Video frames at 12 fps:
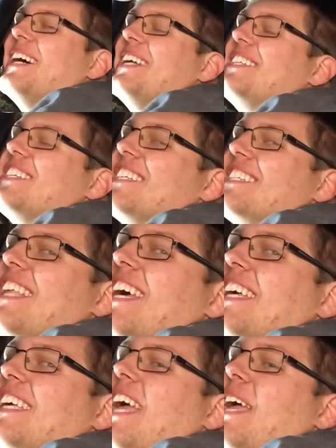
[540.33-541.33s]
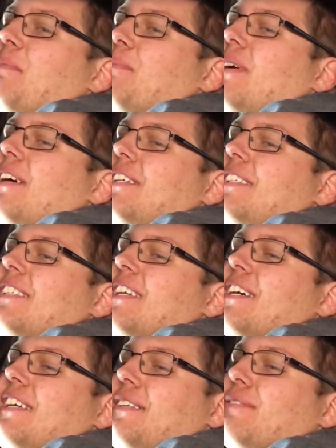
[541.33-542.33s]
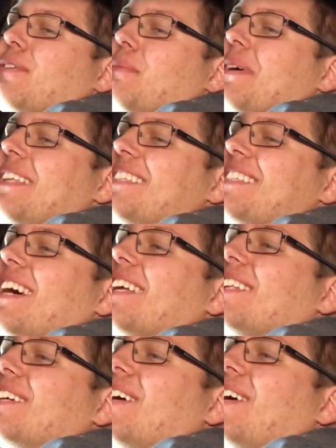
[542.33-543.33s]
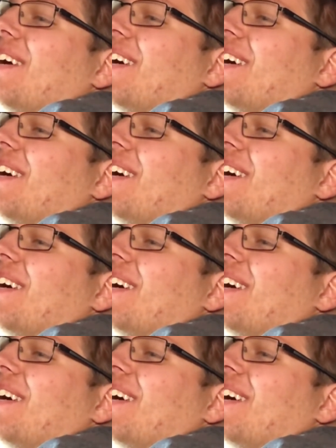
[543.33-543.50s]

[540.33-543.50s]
just like came undone from inside the car.